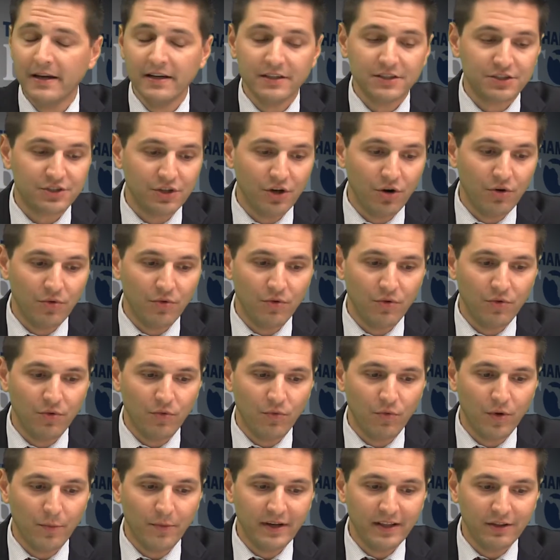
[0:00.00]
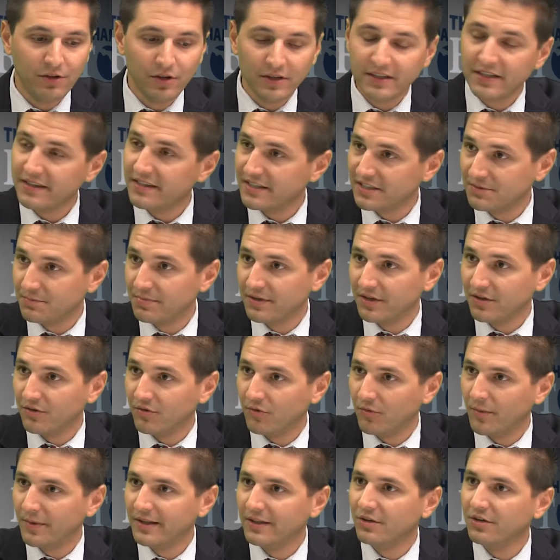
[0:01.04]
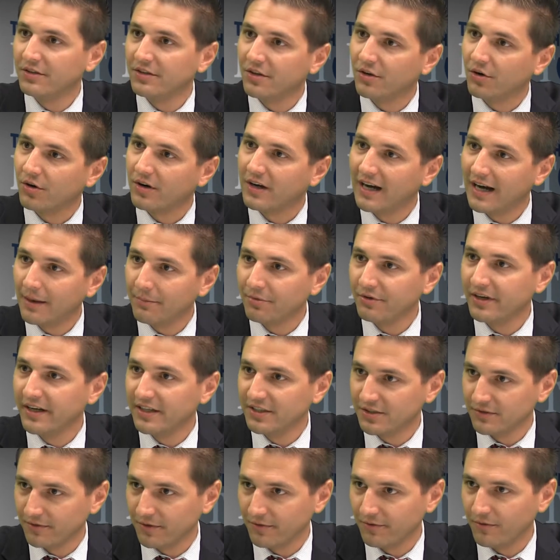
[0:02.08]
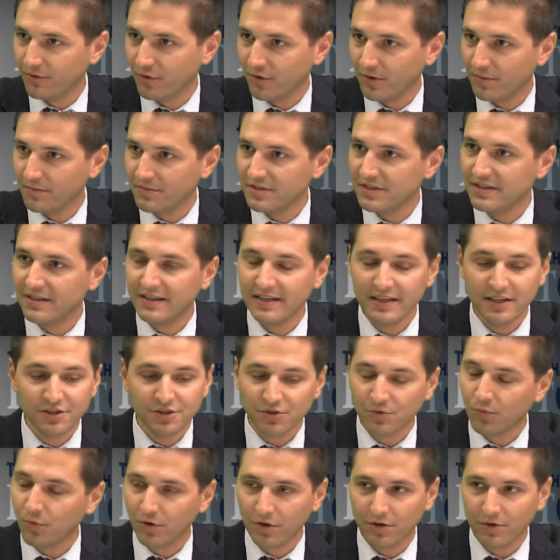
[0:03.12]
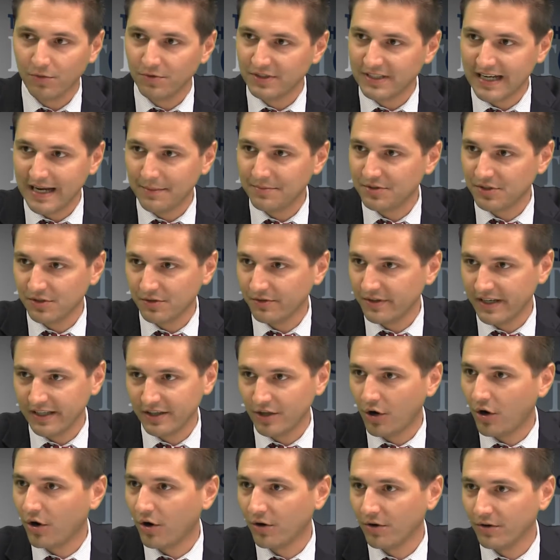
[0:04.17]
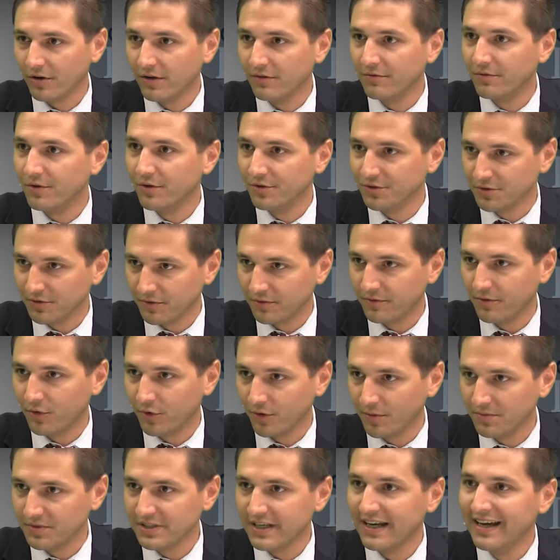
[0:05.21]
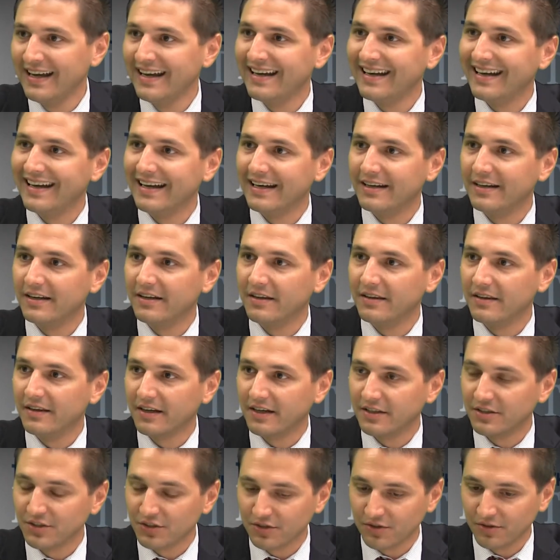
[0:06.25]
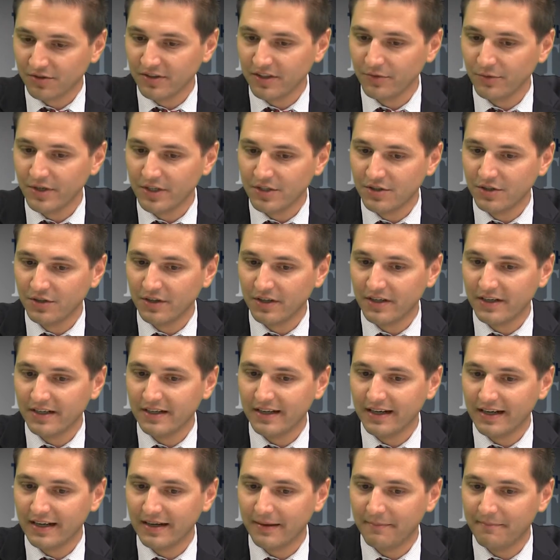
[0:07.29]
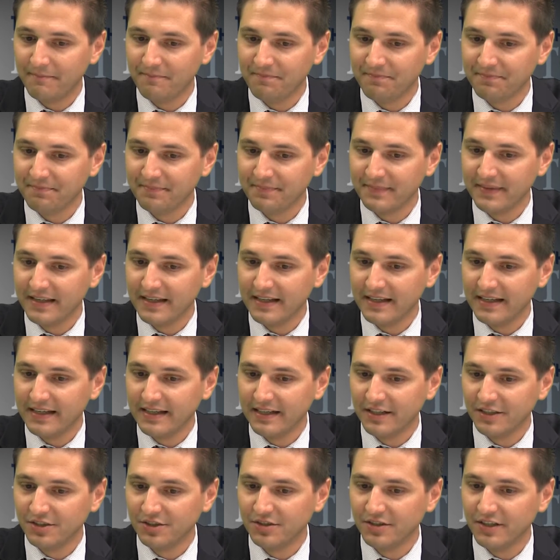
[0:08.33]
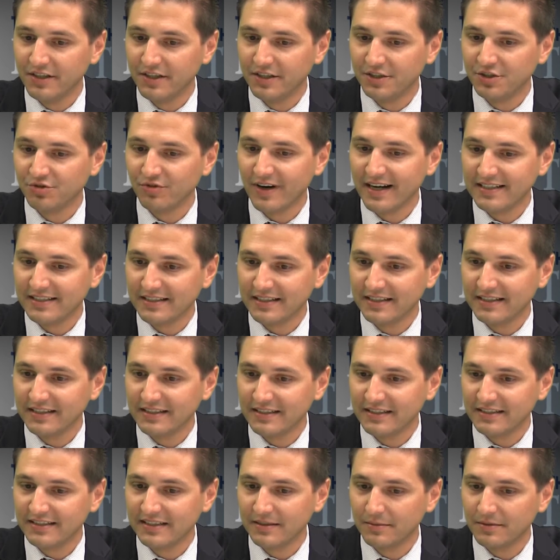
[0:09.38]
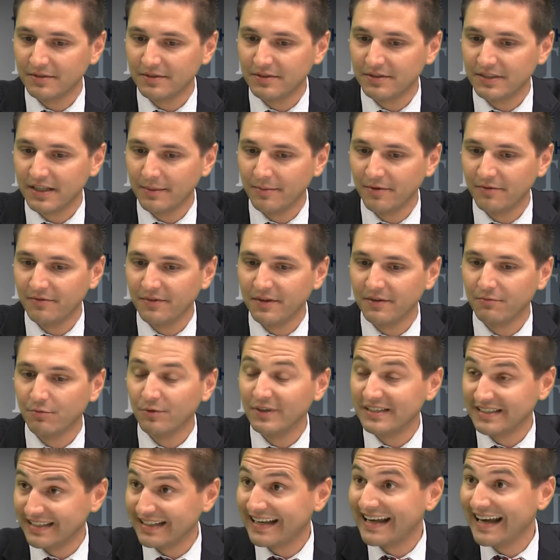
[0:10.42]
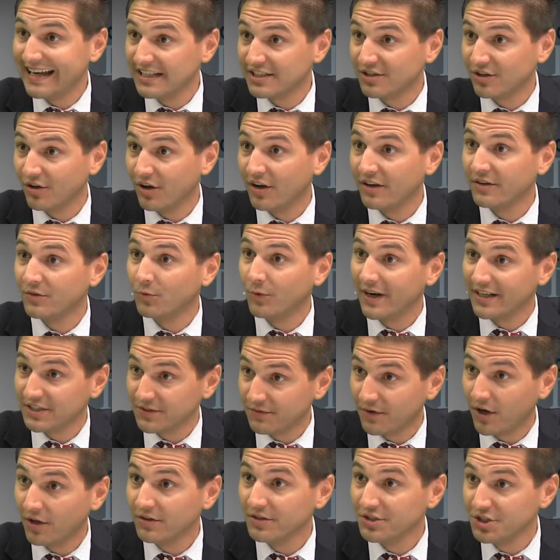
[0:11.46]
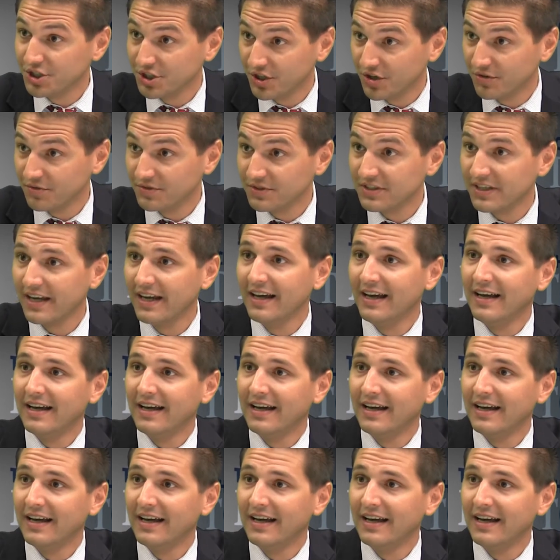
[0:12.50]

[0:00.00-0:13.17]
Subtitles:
So when we looked at this bill, when we looked at our comprehensive reforms, the injured worker was absolutely at the heart of those reforms. And the concern that we took in addressing some of the recent case law in Westfall and Jones.